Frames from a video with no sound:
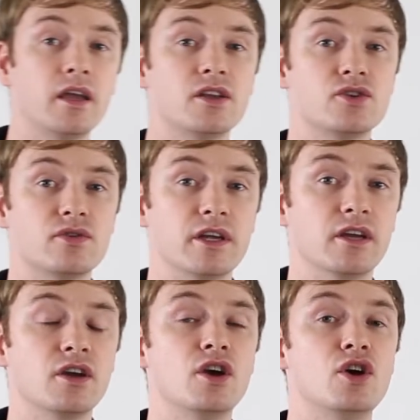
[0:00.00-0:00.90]
can drink
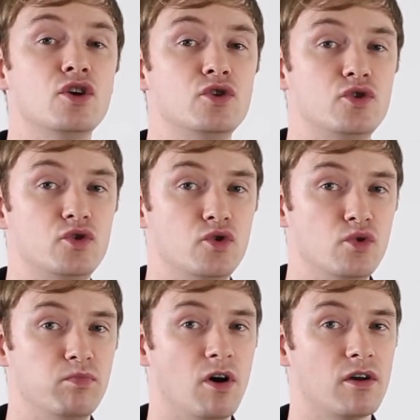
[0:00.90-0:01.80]
2
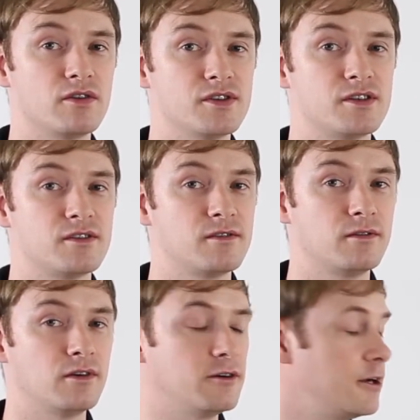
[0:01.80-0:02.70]
bottles.
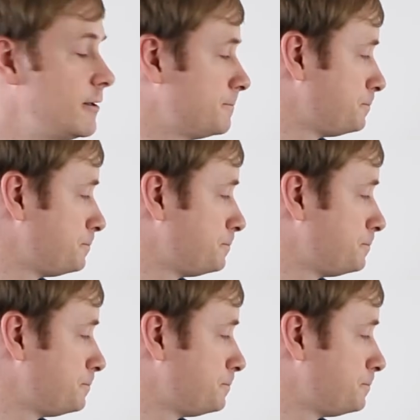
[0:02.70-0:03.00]
All right?